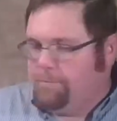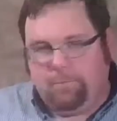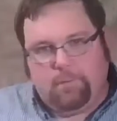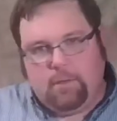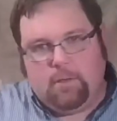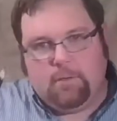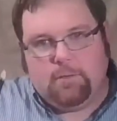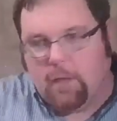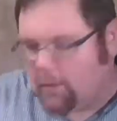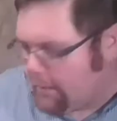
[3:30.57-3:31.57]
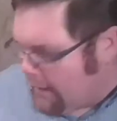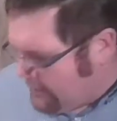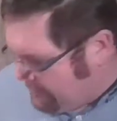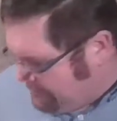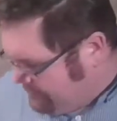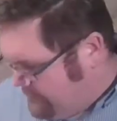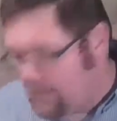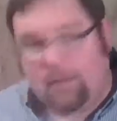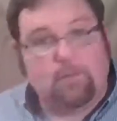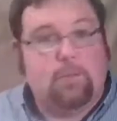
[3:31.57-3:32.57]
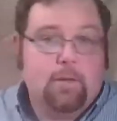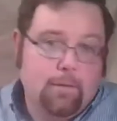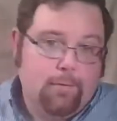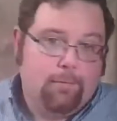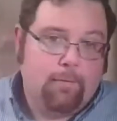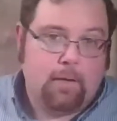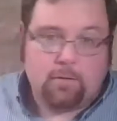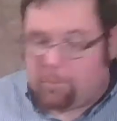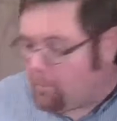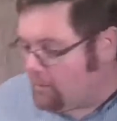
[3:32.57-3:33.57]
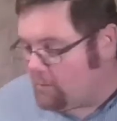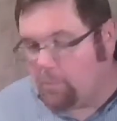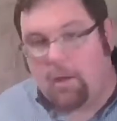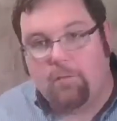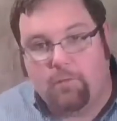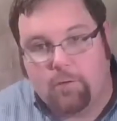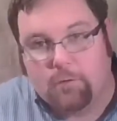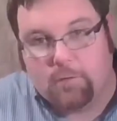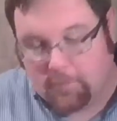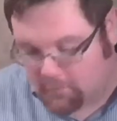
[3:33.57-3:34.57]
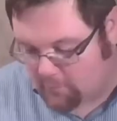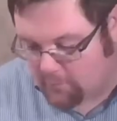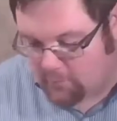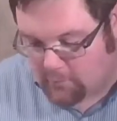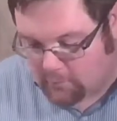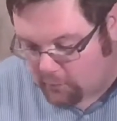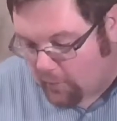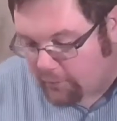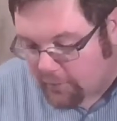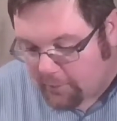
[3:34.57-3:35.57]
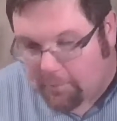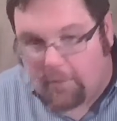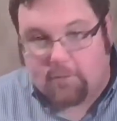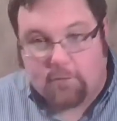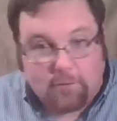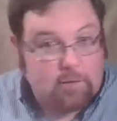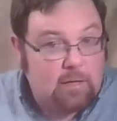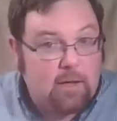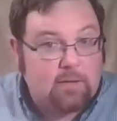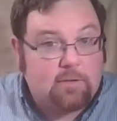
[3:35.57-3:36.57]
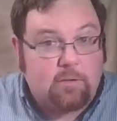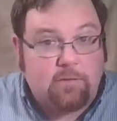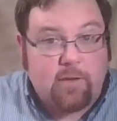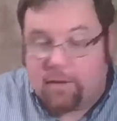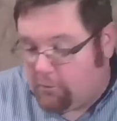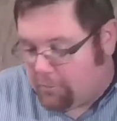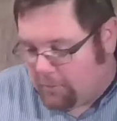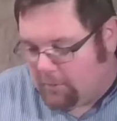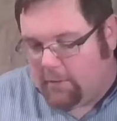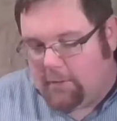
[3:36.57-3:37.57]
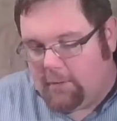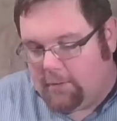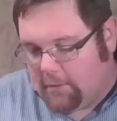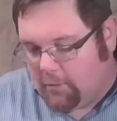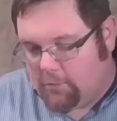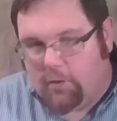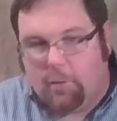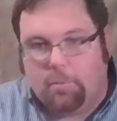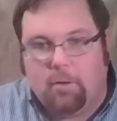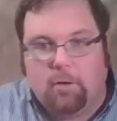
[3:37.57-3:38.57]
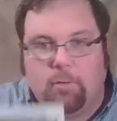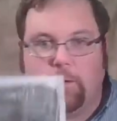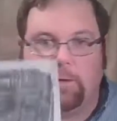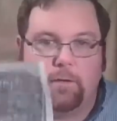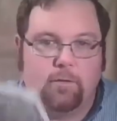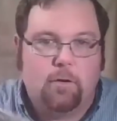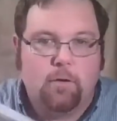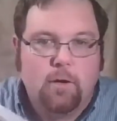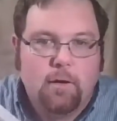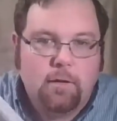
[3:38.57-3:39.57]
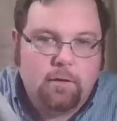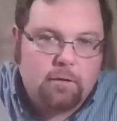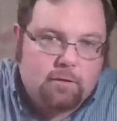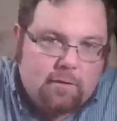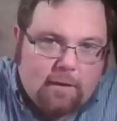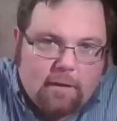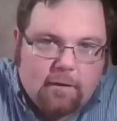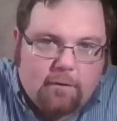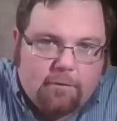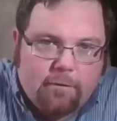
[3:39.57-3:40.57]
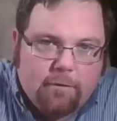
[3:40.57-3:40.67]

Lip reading: it's dull again. That's the price you pay for using soft lead pencils. You get nice dark values, but they go dull pretty quickly. So you can see here I've